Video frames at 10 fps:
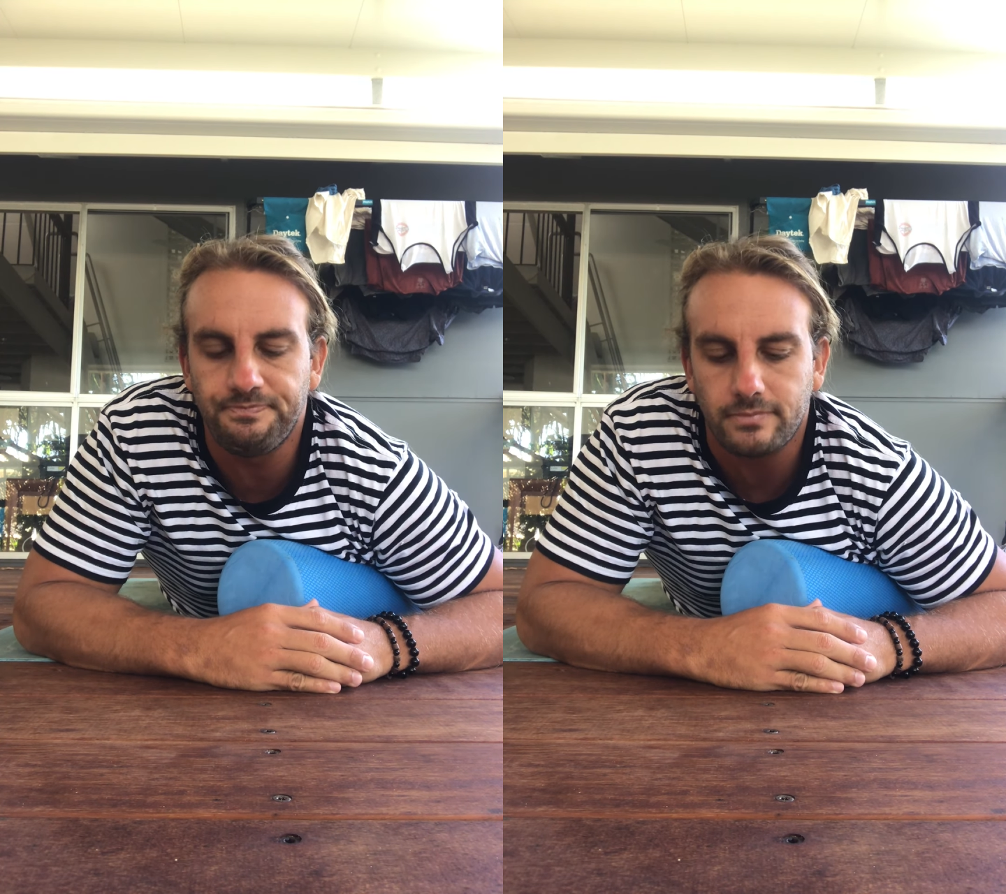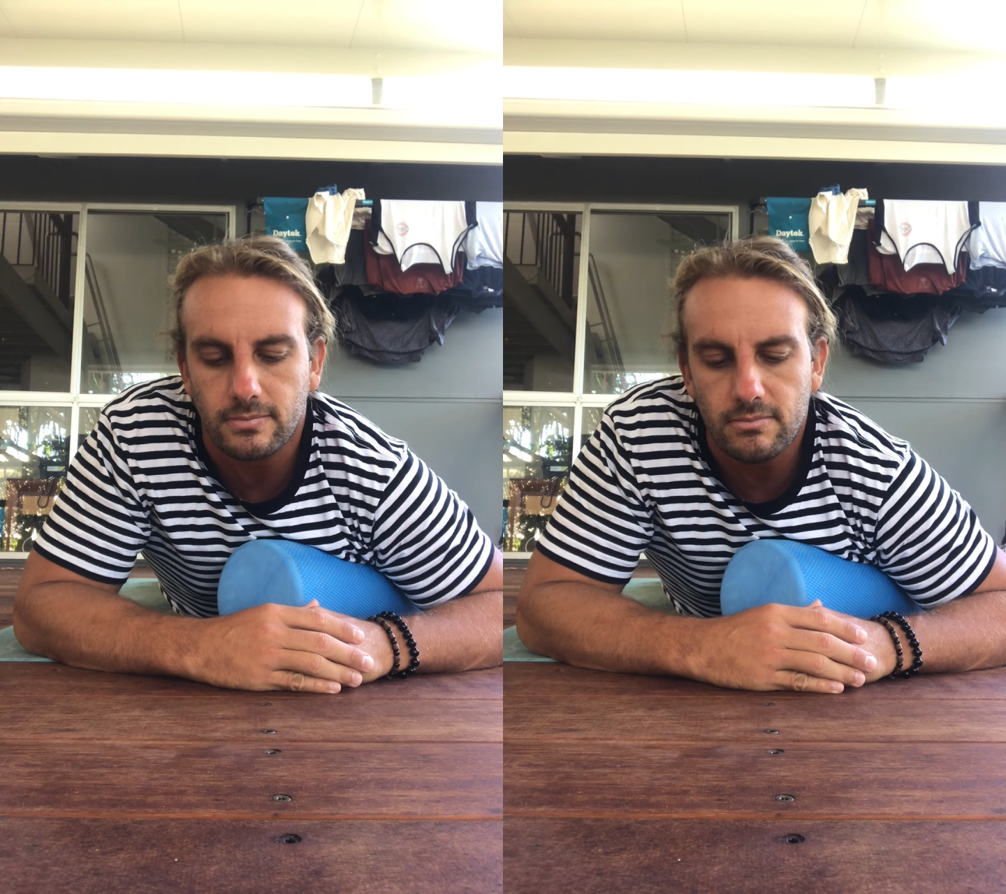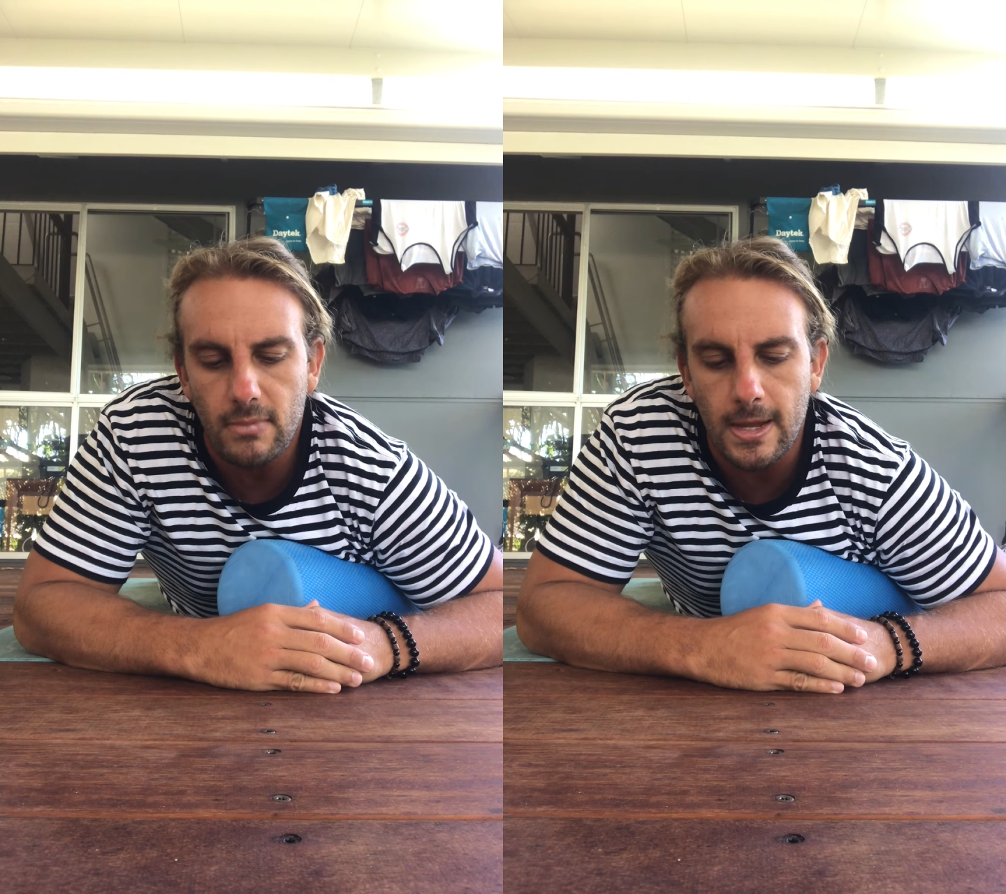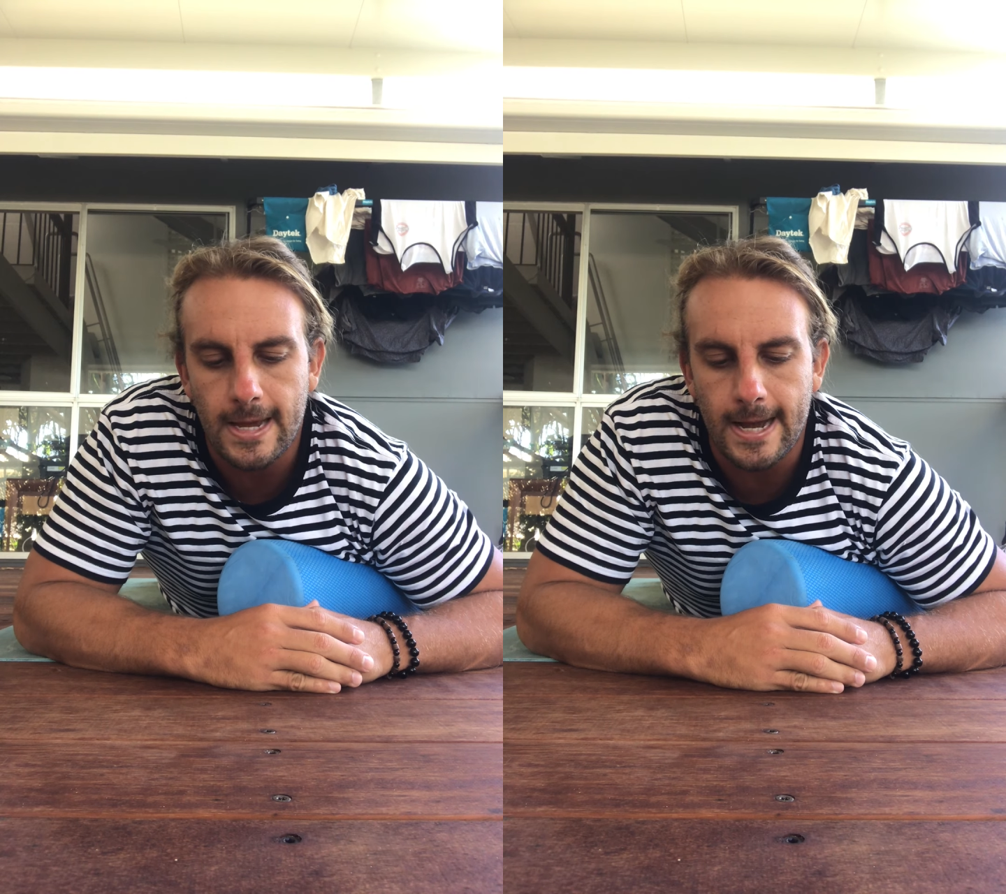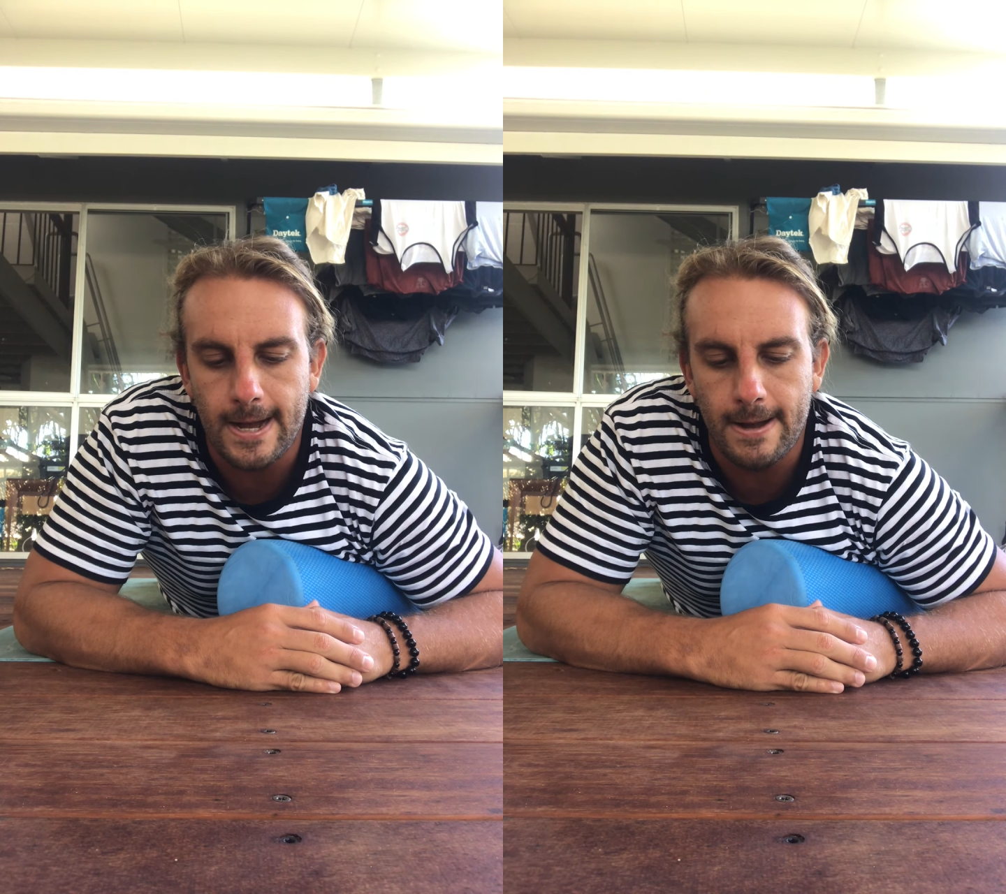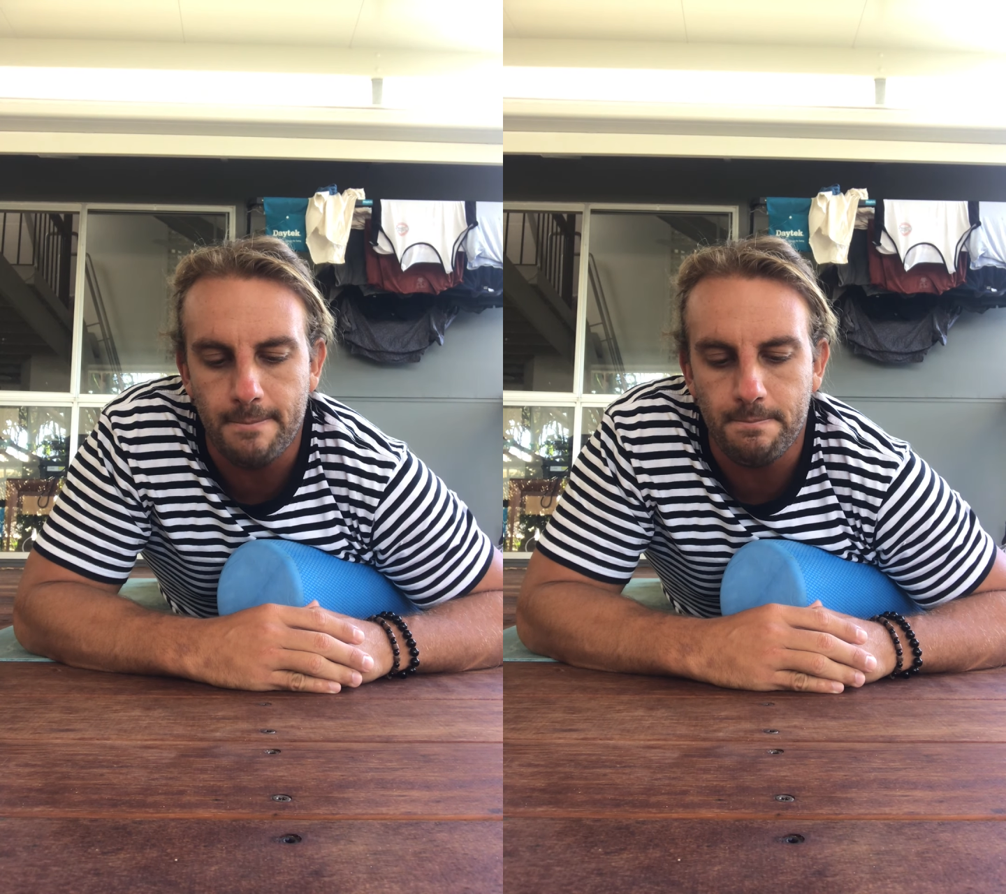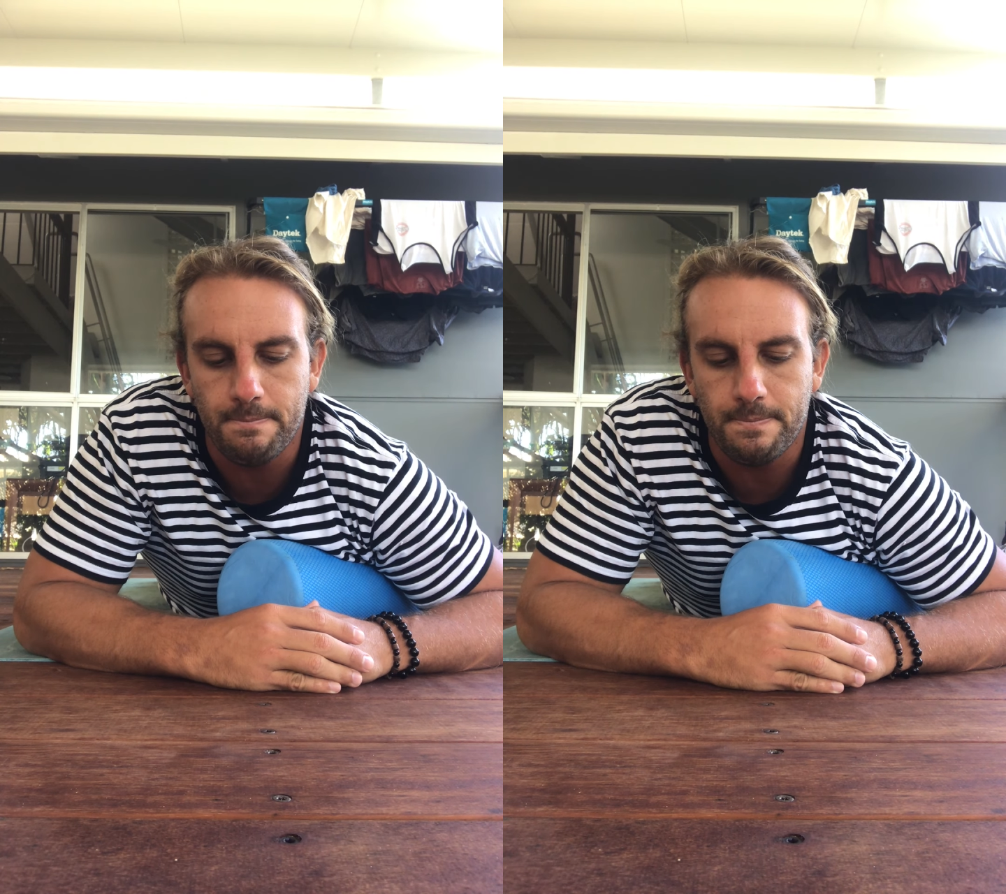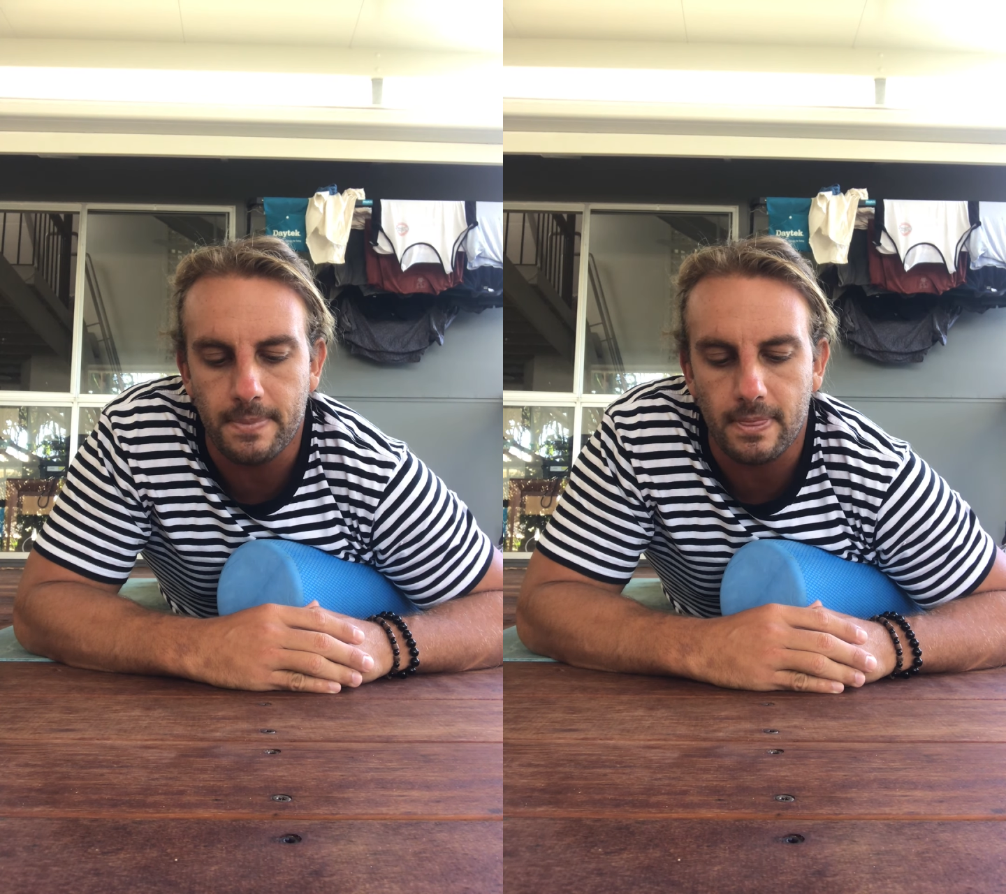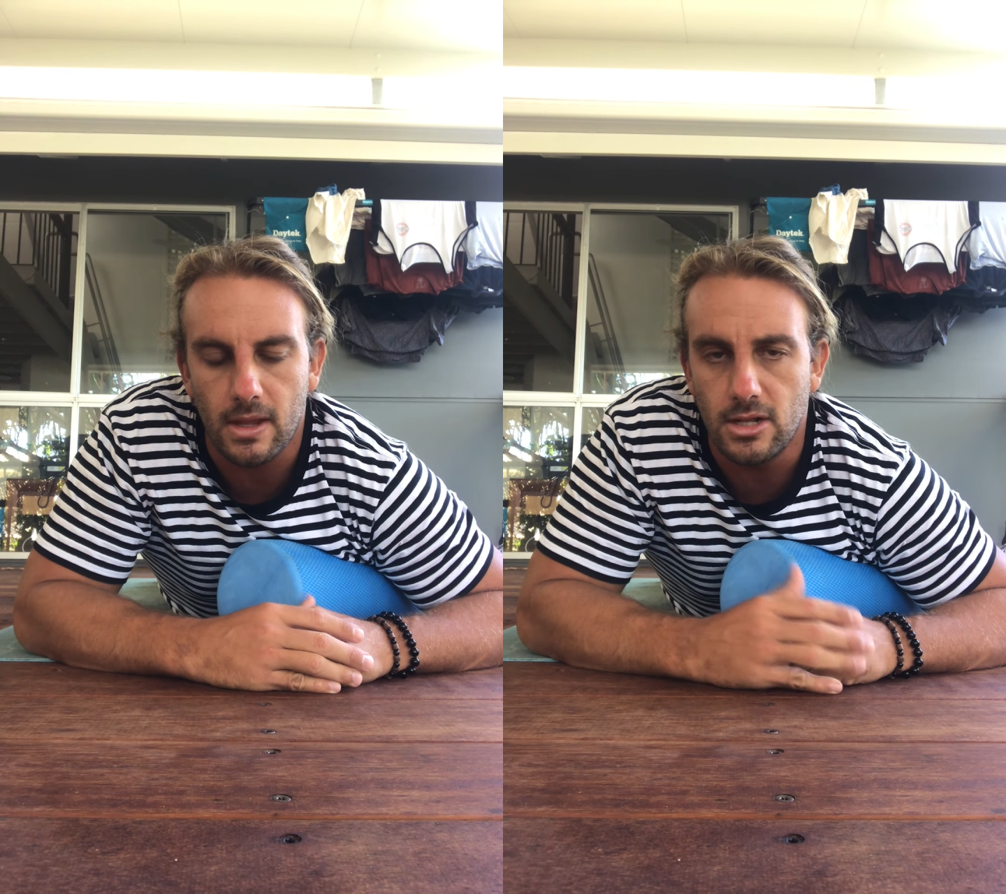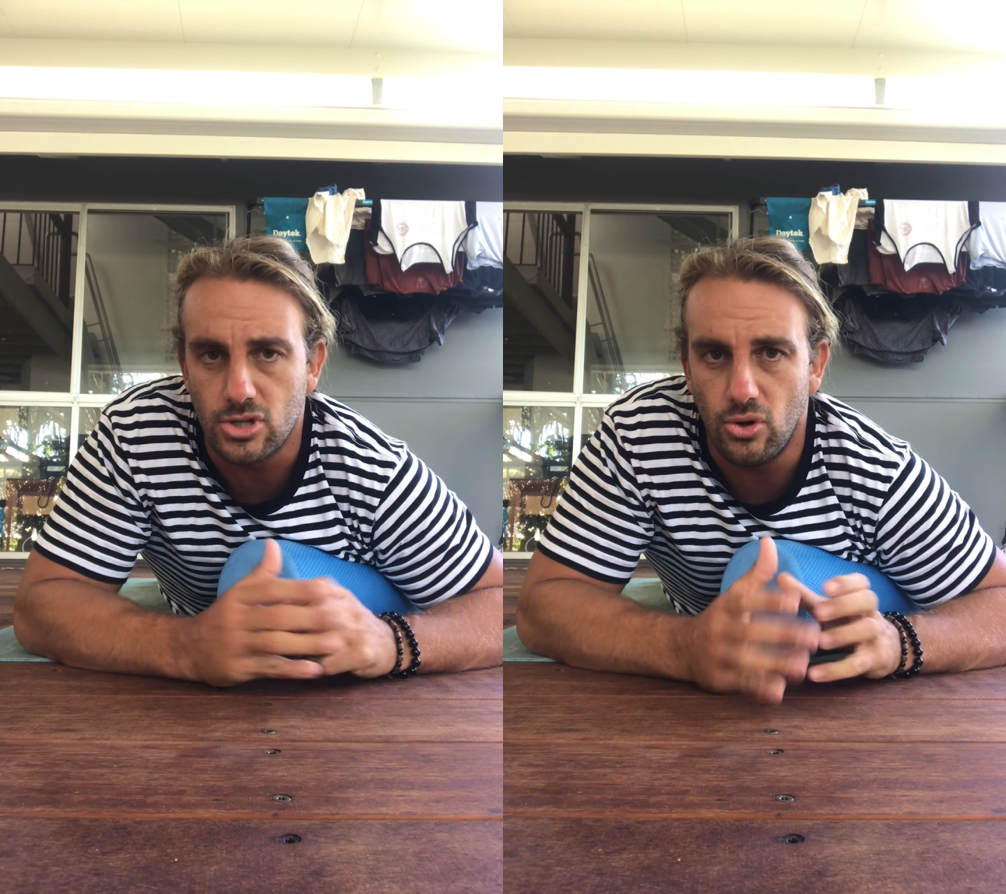It's